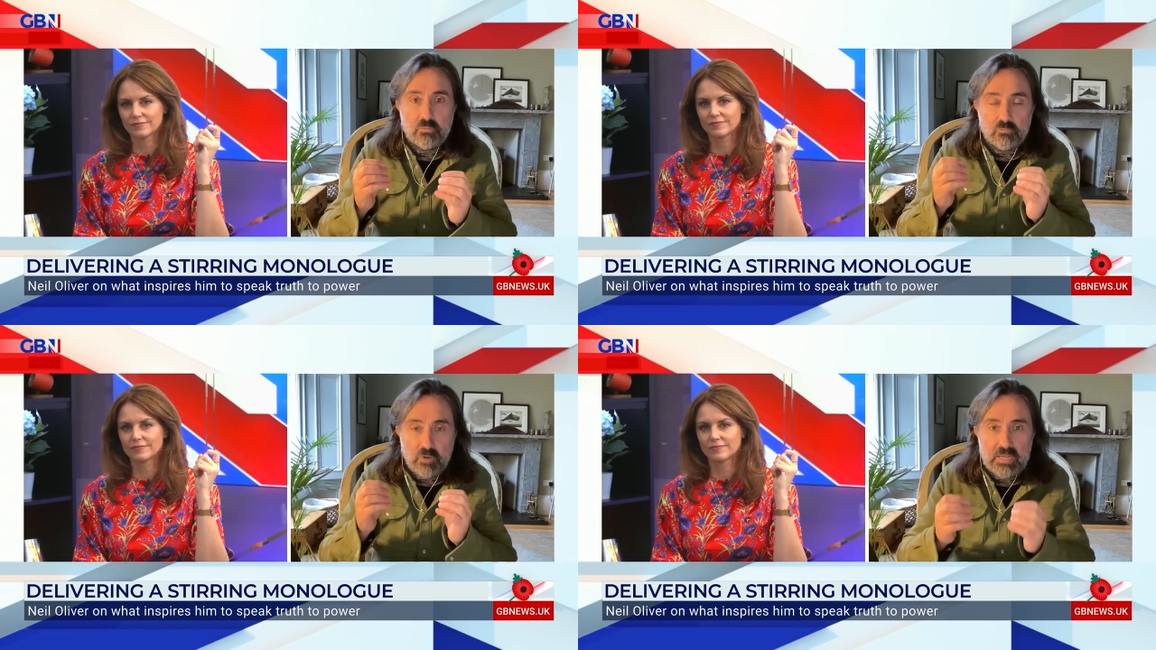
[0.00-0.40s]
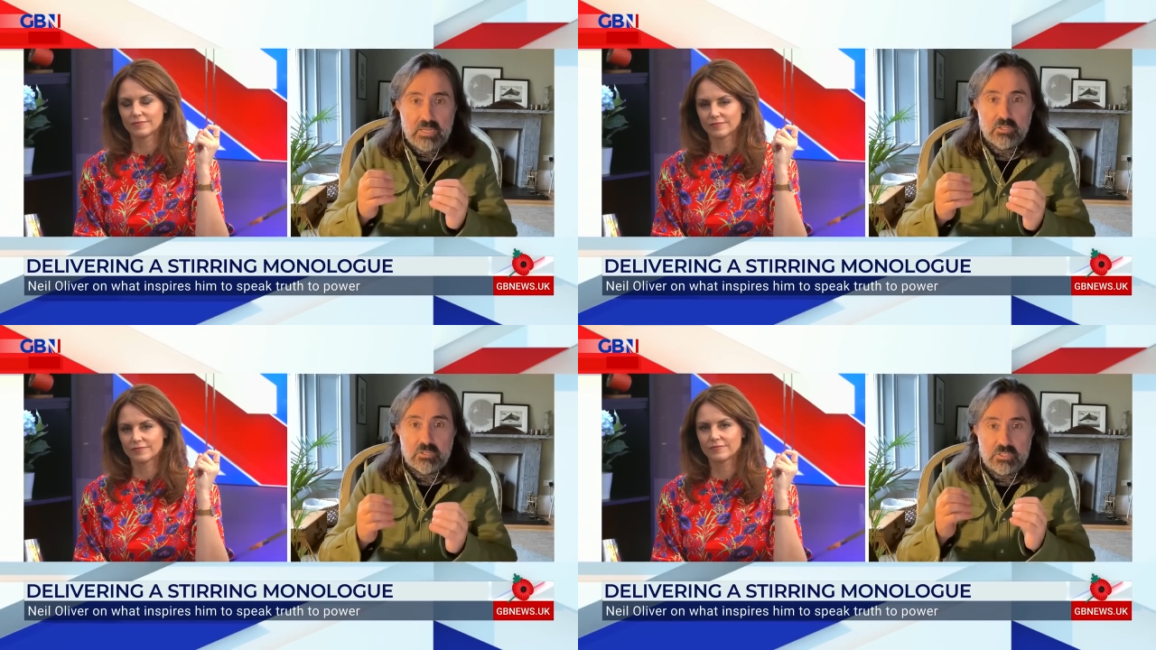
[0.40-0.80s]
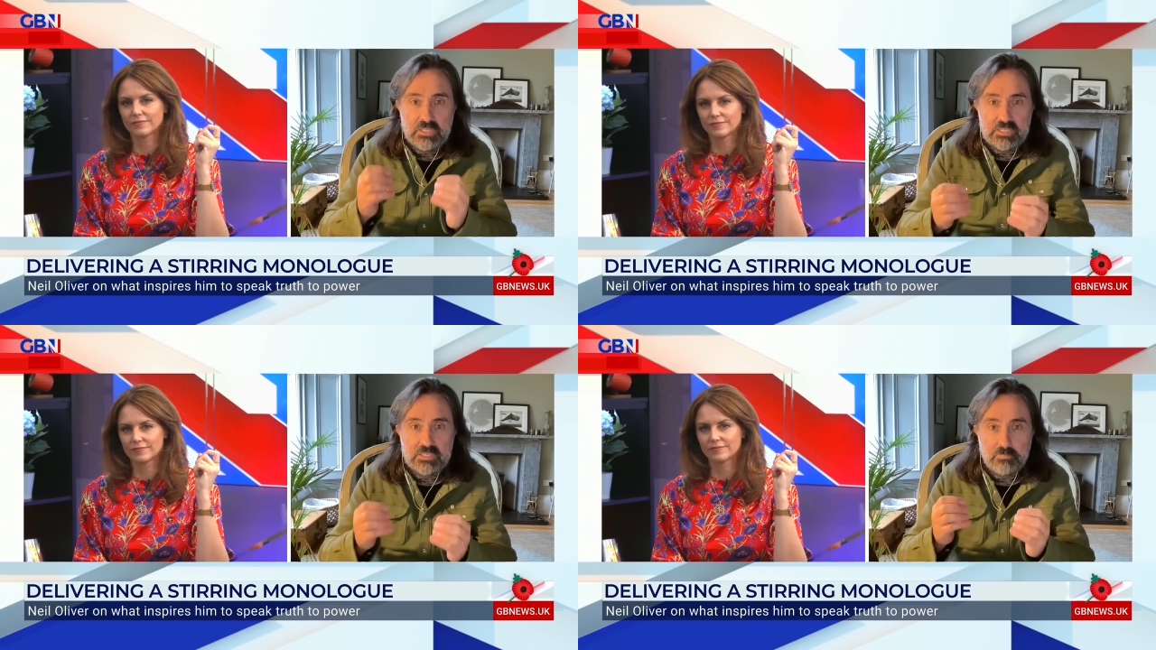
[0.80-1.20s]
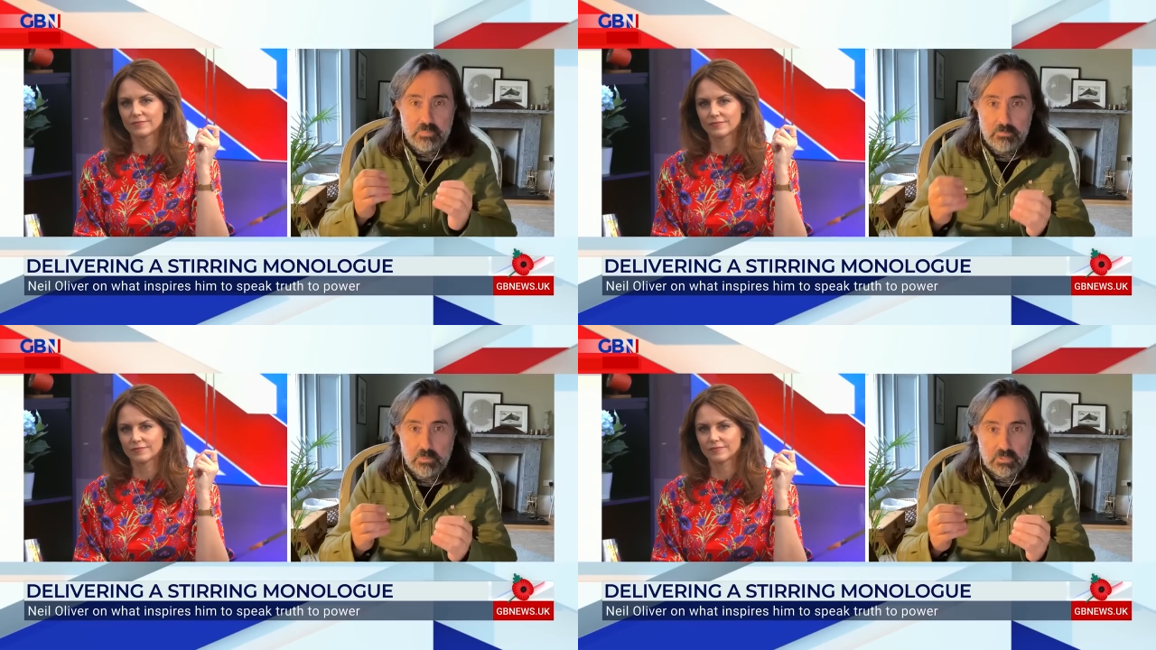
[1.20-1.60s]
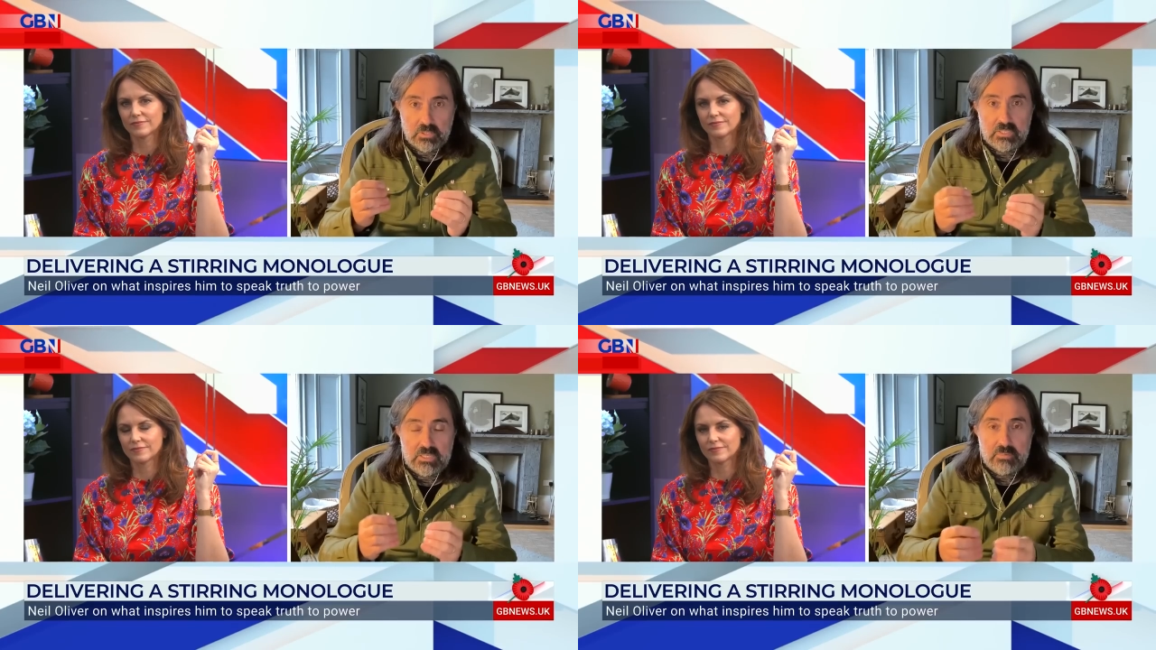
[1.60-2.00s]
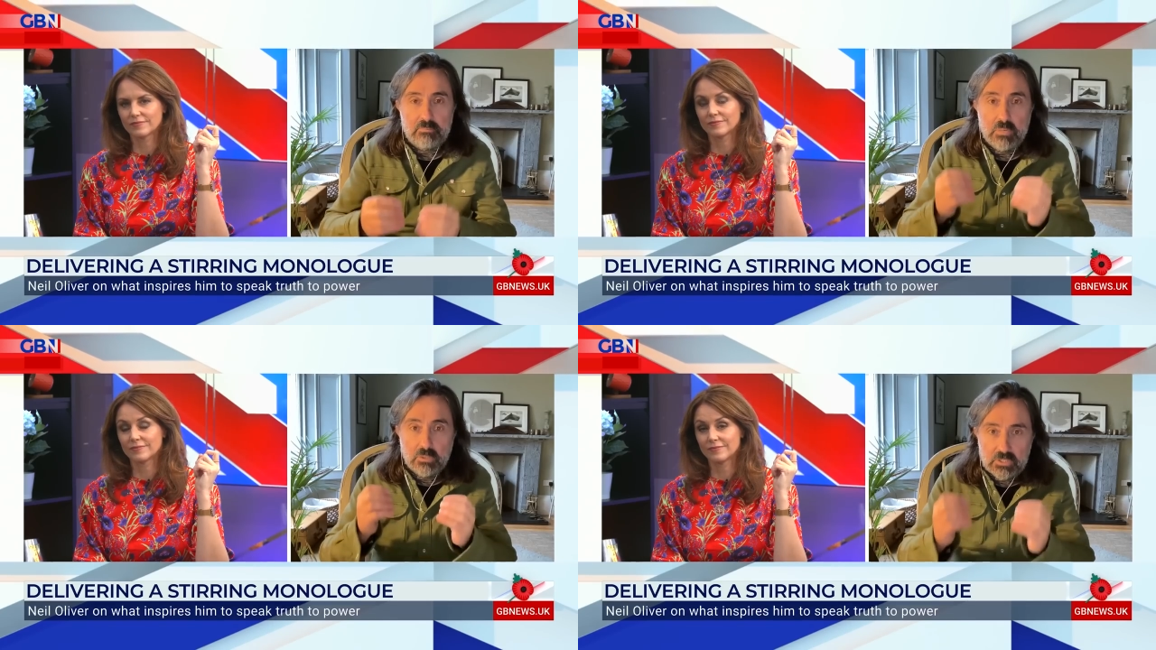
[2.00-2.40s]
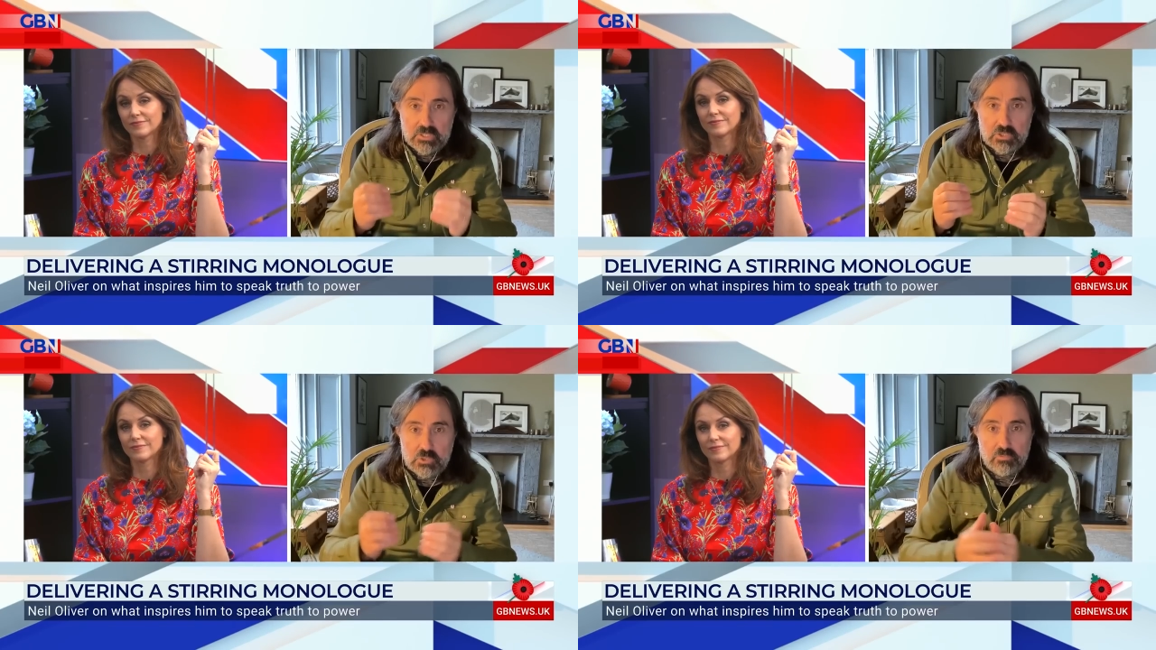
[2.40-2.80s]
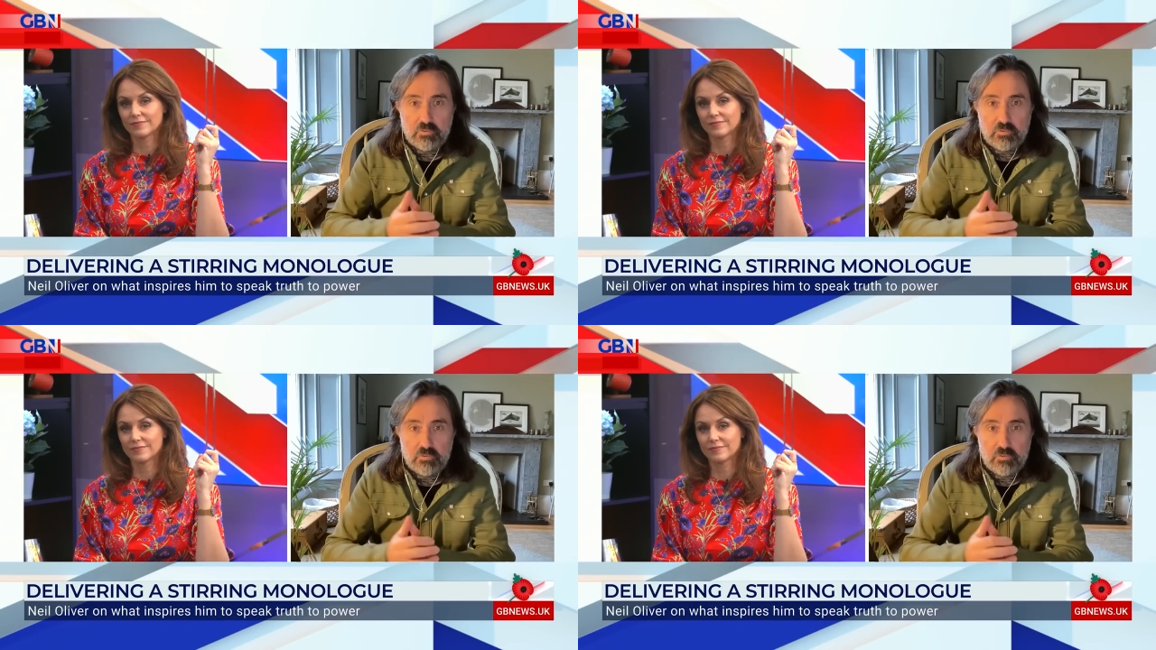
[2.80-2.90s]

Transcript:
Speaker 1: regular, decent people, millions mm.